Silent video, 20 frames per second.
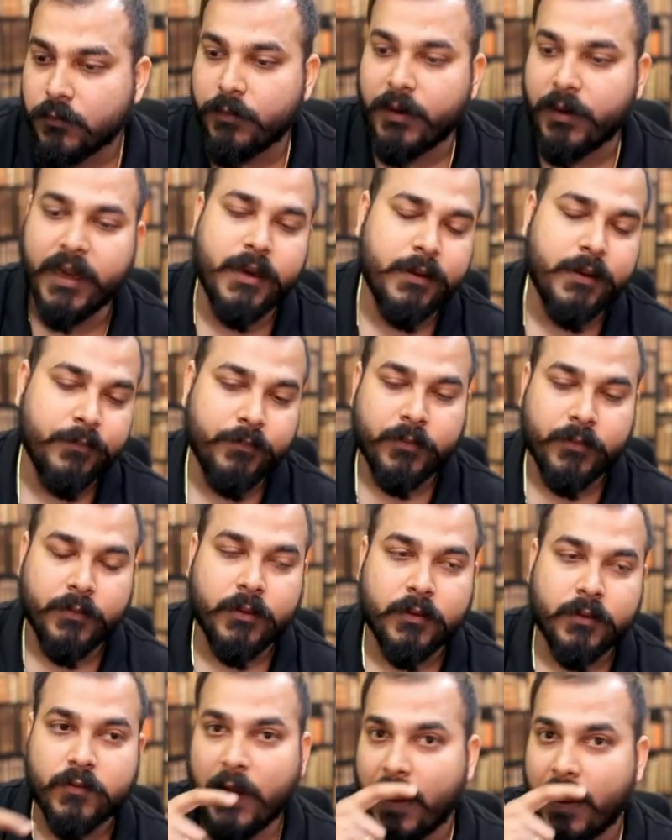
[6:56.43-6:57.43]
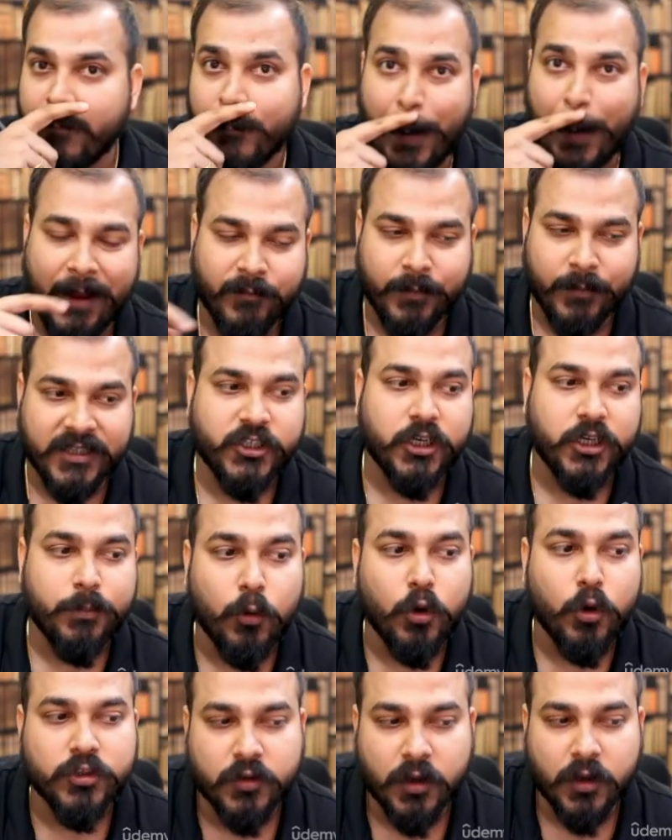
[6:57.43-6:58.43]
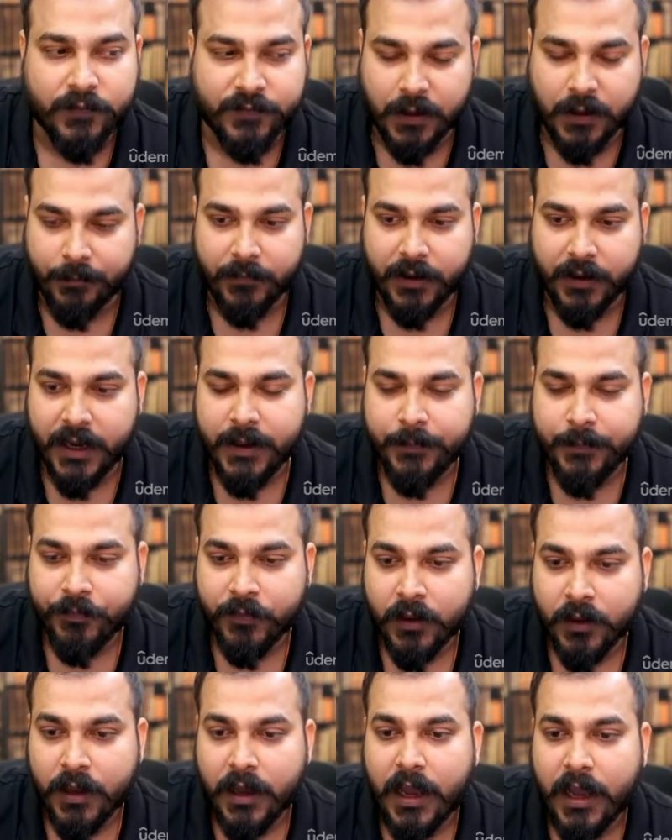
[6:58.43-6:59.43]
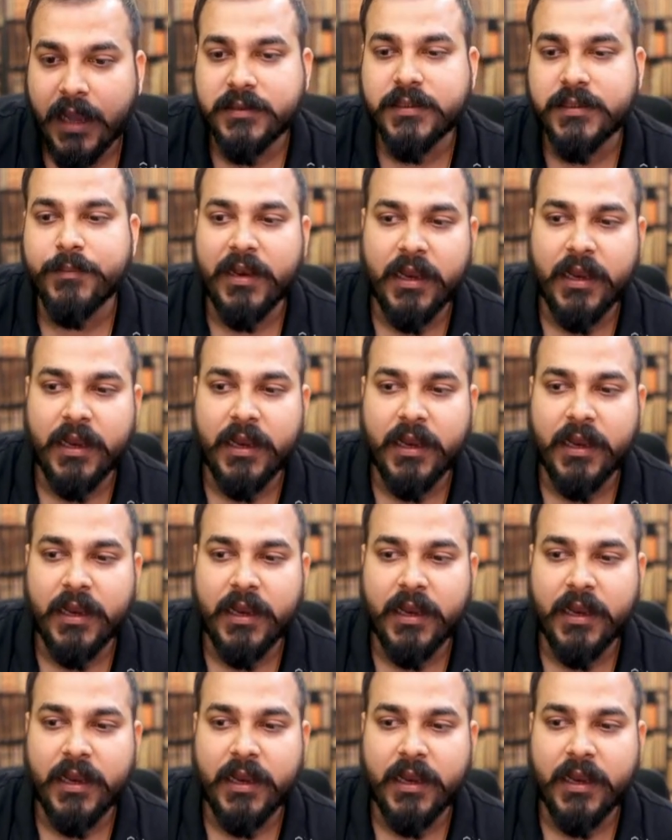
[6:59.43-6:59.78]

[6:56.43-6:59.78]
right? So I've mentioned both of them, right? And